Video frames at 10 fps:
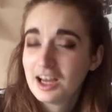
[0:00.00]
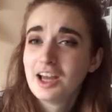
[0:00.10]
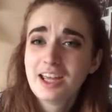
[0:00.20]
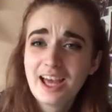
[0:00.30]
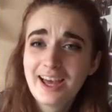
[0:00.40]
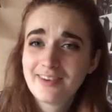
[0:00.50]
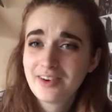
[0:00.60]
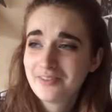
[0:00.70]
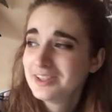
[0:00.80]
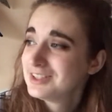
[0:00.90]

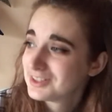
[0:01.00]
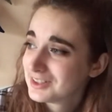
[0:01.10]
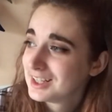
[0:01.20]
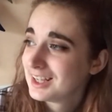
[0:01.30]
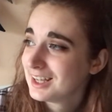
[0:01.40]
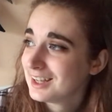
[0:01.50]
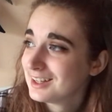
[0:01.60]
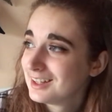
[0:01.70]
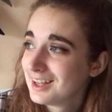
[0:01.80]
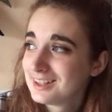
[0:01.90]
I'm enjoying it,
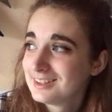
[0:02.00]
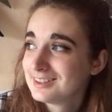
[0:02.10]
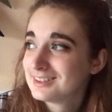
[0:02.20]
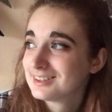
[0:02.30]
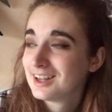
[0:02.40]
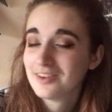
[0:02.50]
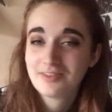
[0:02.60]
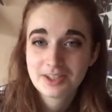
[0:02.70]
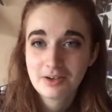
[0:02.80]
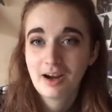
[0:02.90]
and I'm
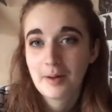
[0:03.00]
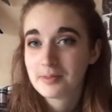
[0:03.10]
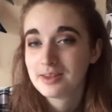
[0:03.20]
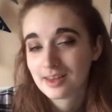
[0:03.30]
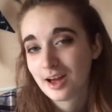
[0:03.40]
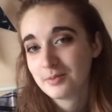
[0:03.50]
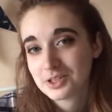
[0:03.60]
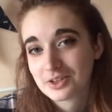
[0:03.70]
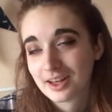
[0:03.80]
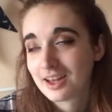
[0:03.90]
so happy that I'm
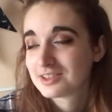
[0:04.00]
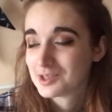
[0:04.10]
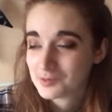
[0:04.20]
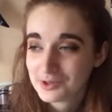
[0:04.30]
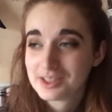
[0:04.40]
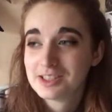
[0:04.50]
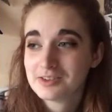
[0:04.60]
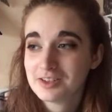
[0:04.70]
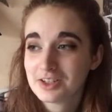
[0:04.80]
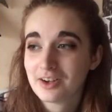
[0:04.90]
enjoying it because I wanted to
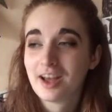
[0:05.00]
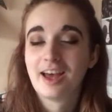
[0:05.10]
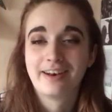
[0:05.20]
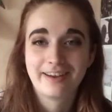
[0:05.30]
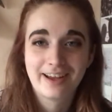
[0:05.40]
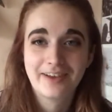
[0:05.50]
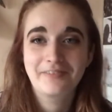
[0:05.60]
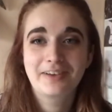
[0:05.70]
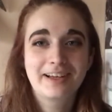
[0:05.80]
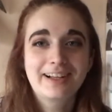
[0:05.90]
enjoy it, and I am.
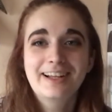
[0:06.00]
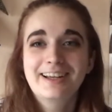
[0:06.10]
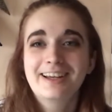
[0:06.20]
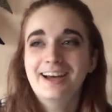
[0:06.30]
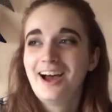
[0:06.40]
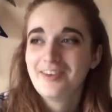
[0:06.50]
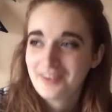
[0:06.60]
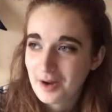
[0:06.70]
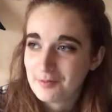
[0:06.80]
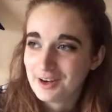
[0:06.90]
I'm
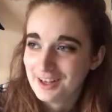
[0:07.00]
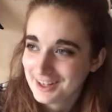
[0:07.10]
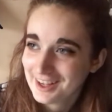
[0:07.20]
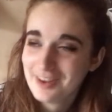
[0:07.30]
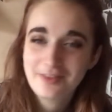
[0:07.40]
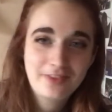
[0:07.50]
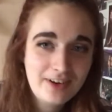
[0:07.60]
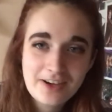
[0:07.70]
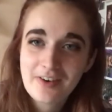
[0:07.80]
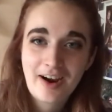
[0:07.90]
rambling. I'm
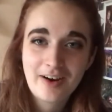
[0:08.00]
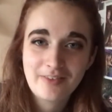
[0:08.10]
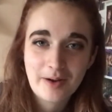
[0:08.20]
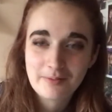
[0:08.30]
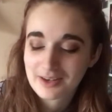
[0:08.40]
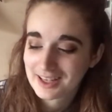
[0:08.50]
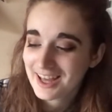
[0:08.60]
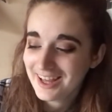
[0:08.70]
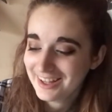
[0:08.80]
fully aware I'm rambling.